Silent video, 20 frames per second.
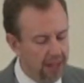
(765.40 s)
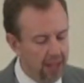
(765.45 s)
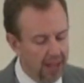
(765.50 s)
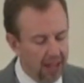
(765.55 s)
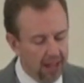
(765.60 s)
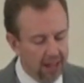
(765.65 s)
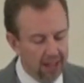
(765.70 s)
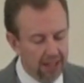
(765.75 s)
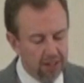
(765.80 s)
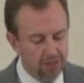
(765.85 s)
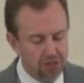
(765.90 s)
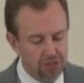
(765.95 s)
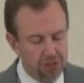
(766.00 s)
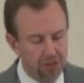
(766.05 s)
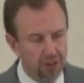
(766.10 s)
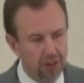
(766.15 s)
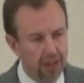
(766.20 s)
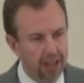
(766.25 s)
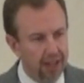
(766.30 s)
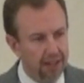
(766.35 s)
A little
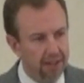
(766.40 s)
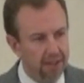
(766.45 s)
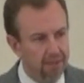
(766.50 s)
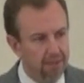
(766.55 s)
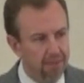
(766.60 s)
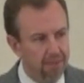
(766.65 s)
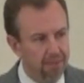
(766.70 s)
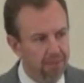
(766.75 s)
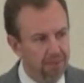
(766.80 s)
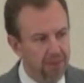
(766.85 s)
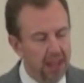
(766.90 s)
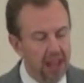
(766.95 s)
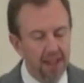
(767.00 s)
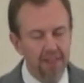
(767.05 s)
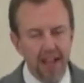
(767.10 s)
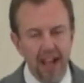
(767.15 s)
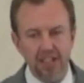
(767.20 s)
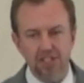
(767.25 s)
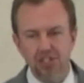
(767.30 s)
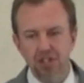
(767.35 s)
strength.
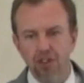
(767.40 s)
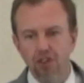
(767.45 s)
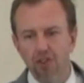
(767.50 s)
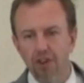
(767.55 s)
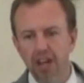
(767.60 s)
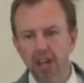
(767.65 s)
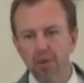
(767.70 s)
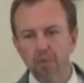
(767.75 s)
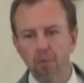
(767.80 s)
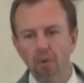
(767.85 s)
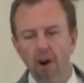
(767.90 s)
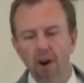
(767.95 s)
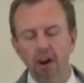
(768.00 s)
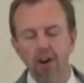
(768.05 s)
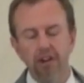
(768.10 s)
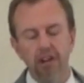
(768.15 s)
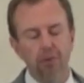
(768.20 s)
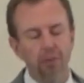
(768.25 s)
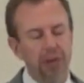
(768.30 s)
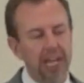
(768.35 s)
That's the Greek
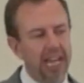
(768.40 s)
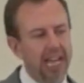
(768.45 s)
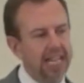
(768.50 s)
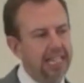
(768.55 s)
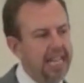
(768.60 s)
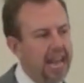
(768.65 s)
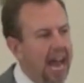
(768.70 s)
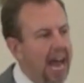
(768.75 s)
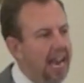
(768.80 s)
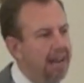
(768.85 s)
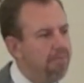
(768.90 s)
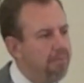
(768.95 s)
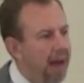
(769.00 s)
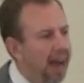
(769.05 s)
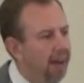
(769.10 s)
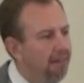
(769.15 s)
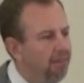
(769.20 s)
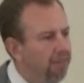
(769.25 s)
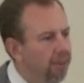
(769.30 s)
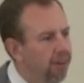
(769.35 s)
word that we get
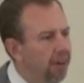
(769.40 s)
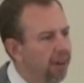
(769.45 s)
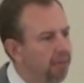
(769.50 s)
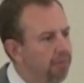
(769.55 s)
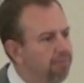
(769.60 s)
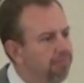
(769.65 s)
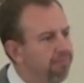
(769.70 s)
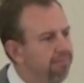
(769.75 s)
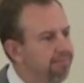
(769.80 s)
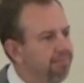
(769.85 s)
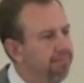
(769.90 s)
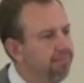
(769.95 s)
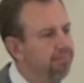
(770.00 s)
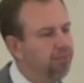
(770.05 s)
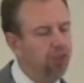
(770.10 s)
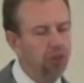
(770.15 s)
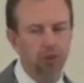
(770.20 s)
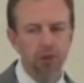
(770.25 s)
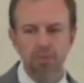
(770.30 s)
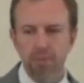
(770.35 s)
dynamite from.
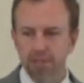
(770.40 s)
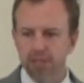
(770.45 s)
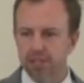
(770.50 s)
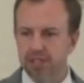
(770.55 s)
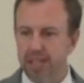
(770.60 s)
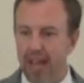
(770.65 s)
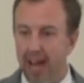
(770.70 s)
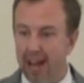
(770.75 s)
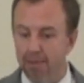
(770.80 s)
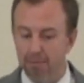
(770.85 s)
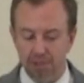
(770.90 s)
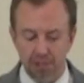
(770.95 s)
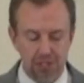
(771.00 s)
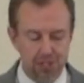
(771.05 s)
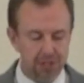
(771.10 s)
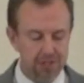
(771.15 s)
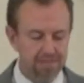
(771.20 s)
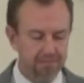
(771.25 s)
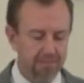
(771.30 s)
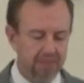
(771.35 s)
Dunamis,
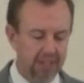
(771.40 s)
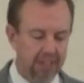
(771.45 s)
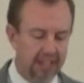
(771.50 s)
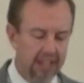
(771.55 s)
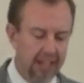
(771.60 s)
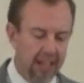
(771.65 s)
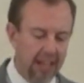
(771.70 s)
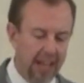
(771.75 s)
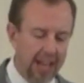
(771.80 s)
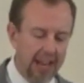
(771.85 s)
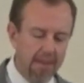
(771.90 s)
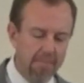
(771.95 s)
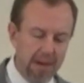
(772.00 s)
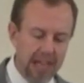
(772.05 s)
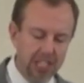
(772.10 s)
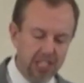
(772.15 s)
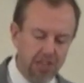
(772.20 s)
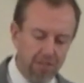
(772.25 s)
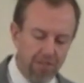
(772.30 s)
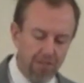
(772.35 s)
dynamis. And it
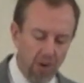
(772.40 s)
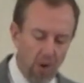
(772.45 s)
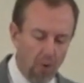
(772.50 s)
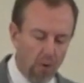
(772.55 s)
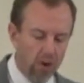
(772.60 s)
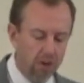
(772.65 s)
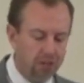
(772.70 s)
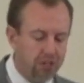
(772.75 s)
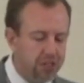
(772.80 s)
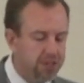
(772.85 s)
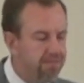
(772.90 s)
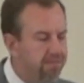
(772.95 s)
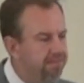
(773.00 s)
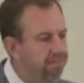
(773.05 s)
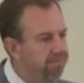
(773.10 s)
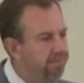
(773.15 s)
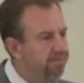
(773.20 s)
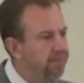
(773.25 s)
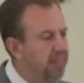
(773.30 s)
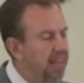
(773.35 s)
means a force.
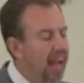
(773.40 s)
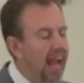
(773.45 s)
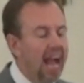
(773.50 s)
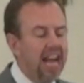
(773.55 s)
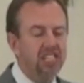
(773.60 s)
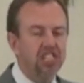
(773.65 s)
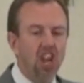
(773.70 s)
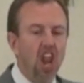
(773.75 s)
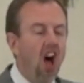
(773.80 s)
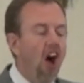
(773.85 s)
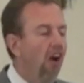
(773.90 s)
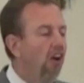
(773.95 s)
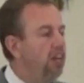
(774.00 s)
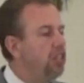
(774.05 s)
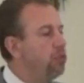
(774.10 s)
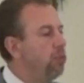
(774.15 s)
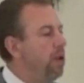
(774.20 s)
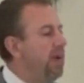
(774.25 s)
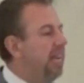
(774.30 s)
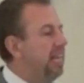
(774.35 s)
As long
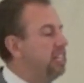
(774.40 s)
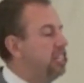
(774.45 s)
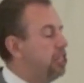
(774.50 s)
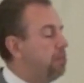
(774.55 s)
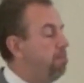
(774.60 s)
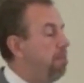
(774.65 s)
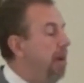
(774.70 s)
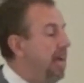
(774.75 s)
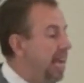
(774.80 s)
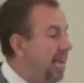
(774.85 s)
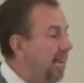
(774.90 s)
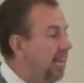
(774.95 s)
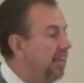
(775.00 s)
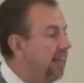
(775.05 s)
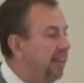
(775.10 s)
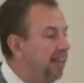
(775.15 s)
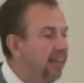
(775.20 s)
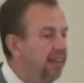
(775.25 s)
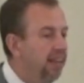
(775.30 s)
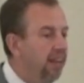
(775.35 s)
as we can
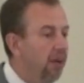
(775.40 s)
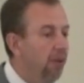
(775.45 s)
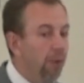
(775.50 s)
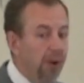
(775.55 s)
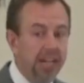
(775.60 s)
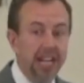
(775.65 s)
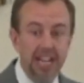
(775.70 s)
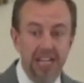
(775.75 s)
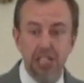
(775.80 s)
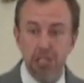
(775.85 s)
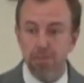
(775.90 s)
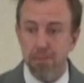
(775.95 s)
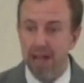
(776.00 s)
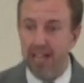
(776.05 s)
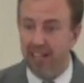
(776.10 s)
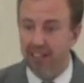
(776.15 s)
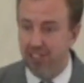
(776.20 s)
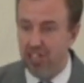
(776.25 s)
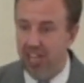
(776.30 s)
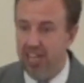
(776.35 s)
speak, we need to
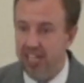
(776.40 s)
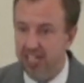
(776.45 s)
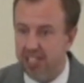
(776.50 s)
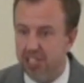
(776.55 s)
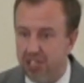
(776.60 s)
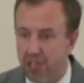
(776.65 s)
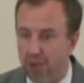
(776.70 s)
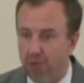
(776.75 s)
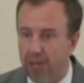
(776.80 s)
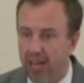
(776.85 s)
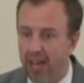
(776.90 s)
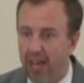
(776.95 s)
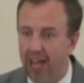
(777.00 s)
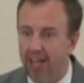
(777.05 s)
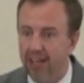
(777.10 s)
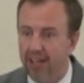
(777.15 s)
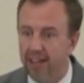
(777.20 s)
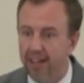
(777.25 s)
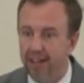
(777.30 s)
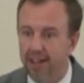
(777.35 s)
speak of Jesus,
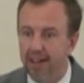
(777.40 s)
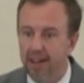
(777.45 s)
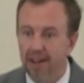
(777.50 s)
okay?